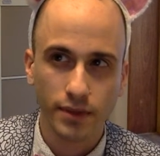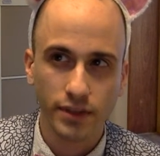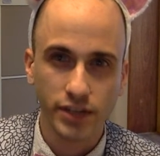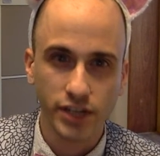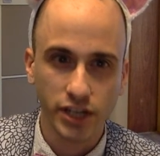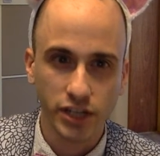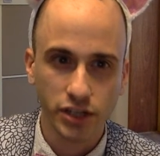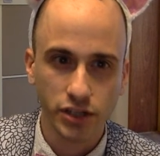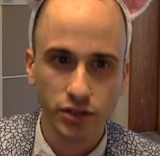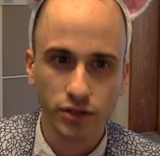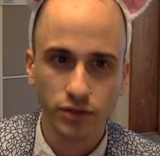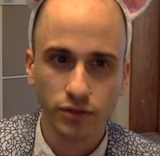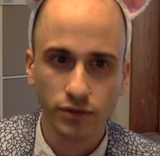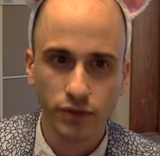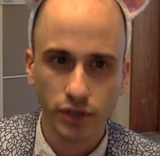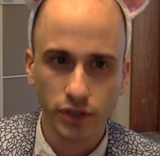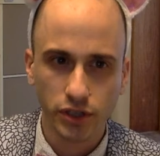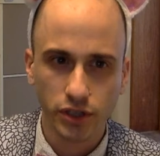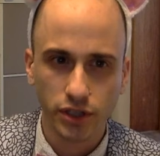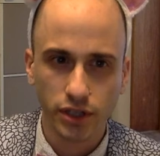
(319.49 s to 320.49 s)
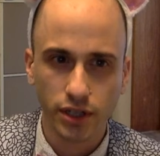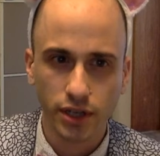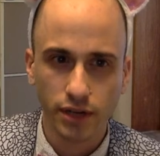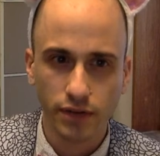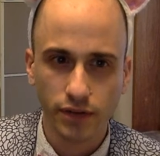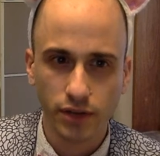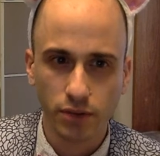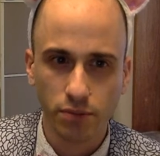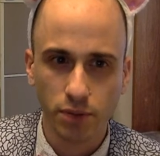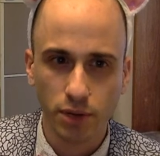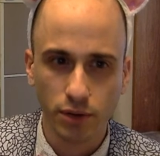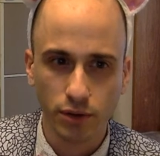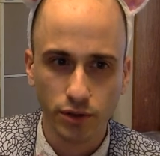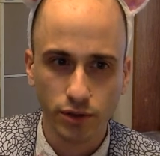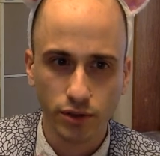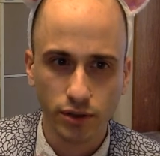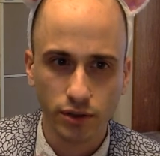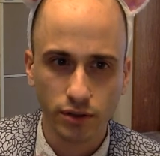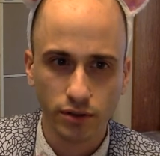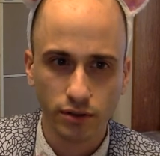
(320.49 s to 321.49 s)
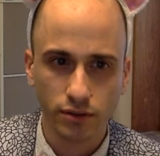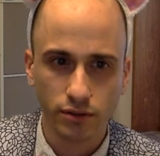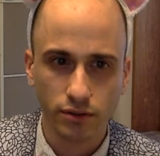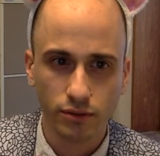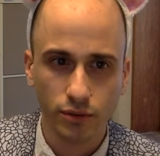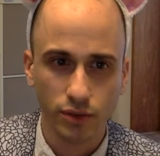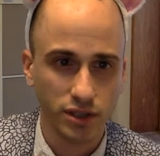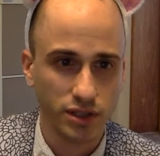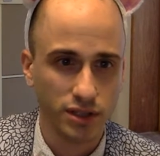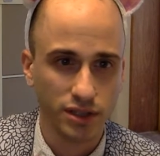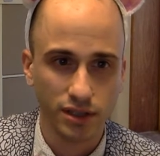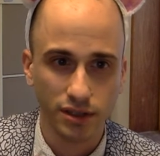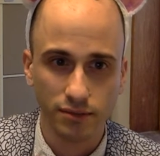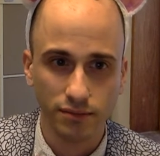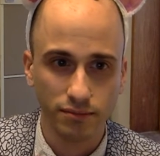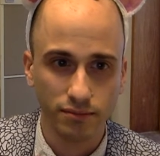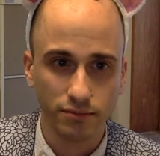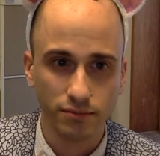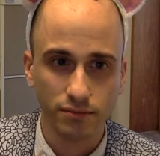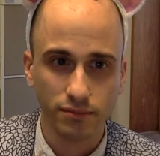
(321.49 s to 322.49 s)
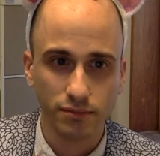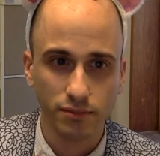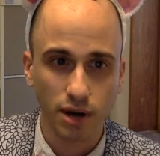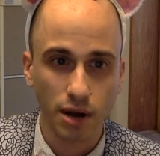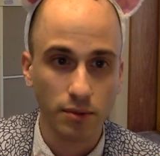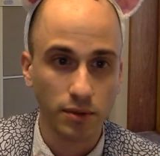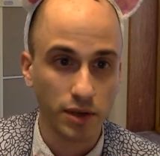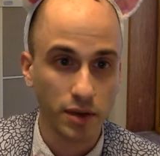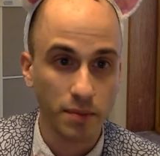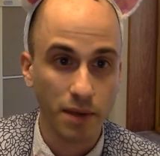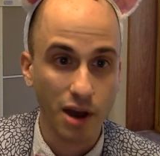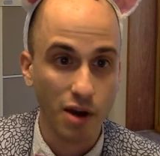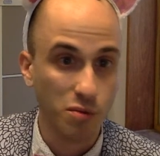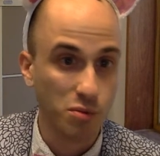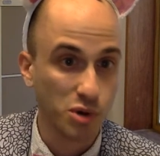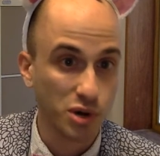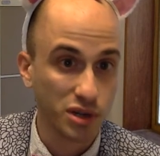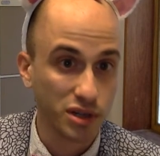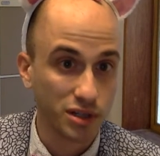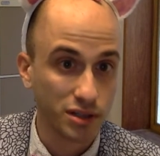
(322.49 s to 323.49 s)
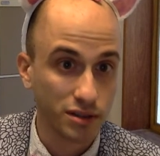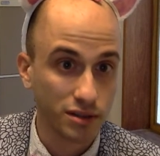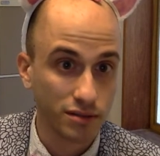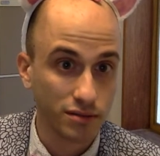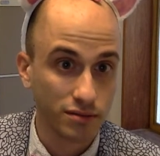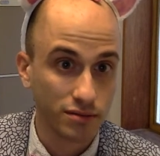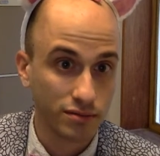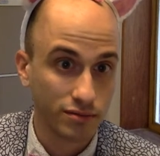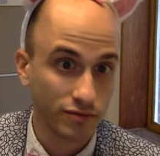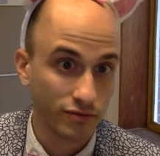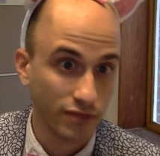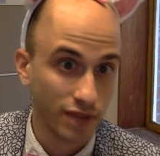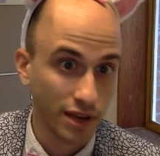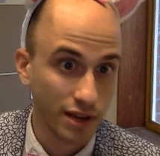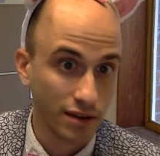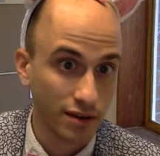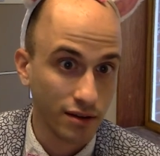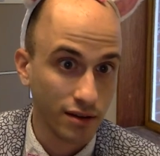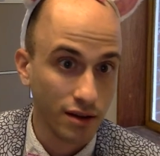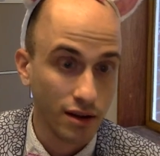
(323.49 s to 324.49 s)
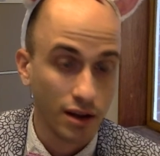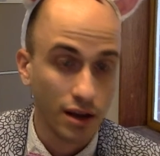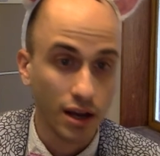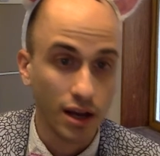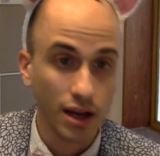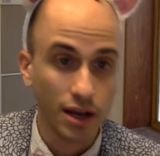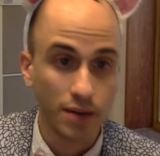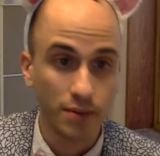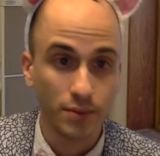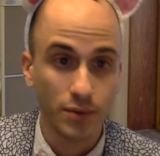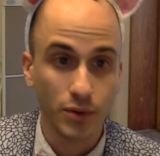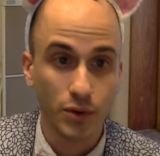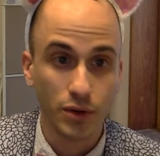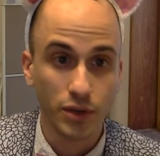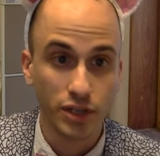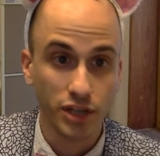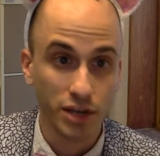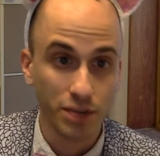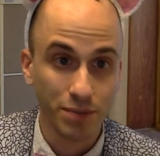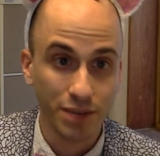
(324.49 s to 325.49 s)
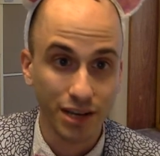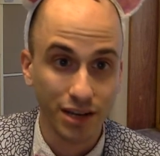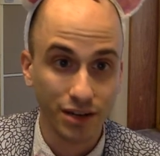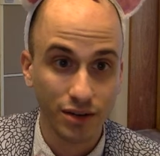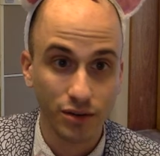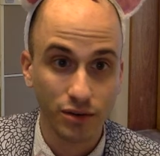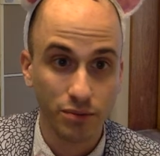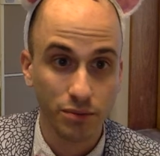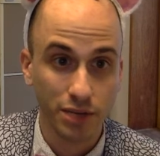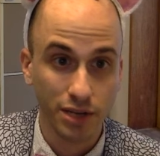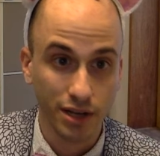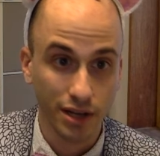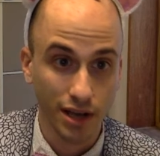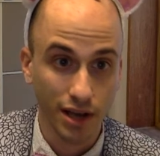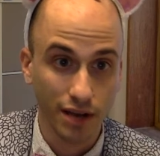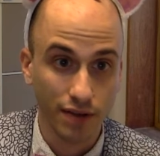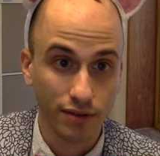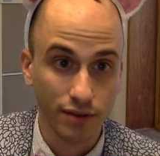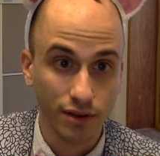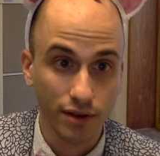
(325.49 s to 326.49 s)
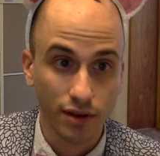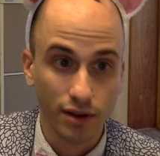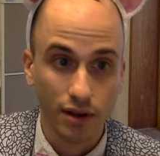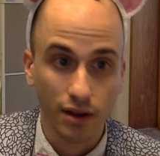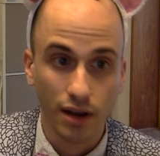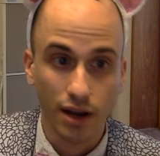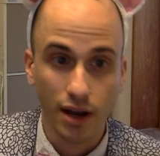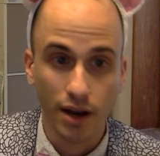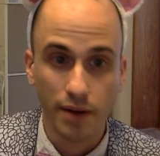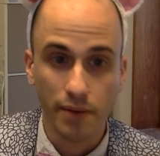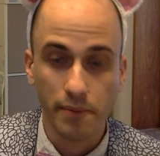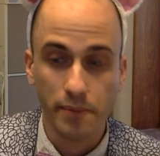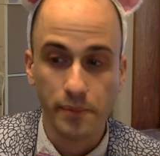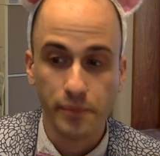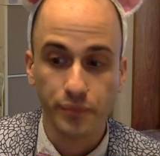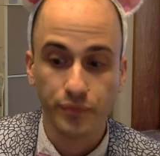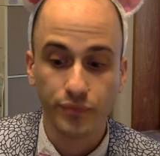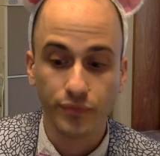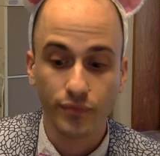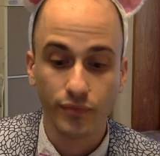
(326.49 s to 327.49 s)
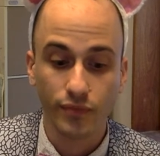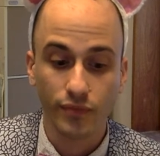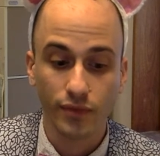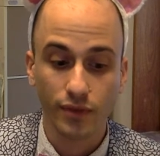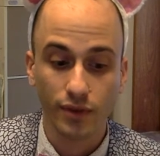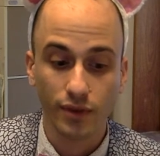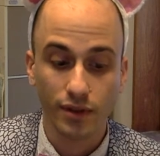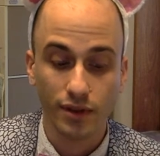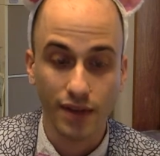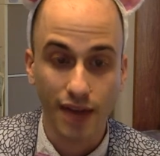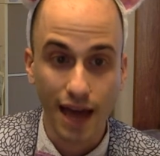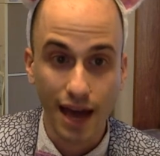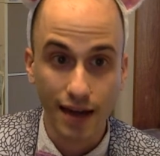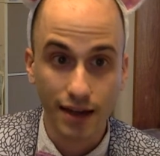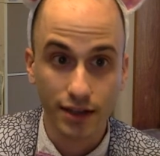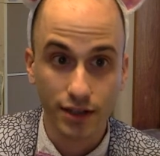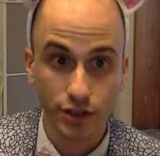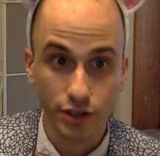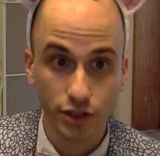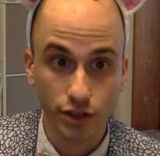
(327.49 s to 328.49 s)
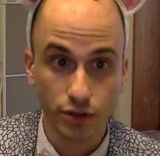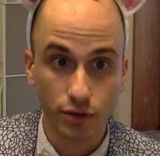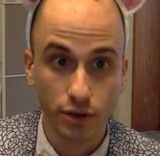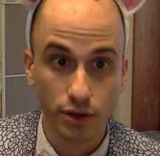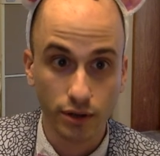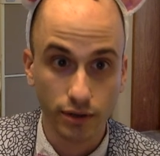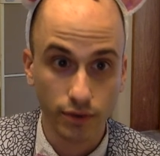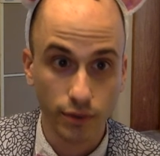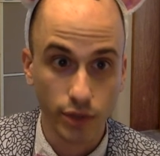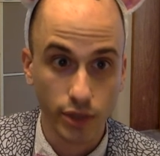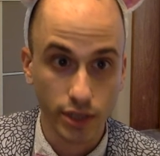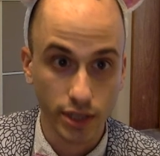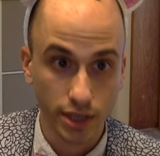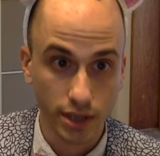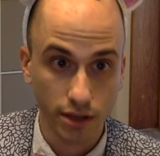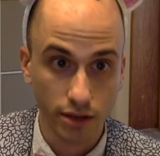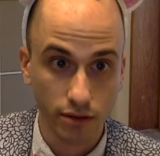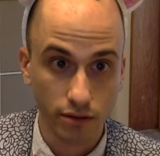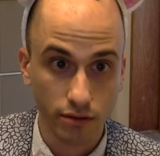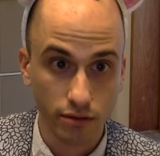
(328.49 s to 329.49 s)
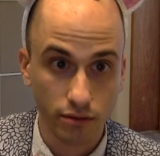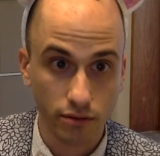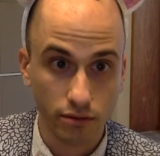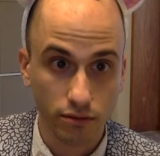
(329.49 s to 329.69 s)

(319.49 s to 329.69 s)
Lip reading: digital version of their poster, which is probably a PowerPoint file or a JPEG or a PDF, that is due on the 14th.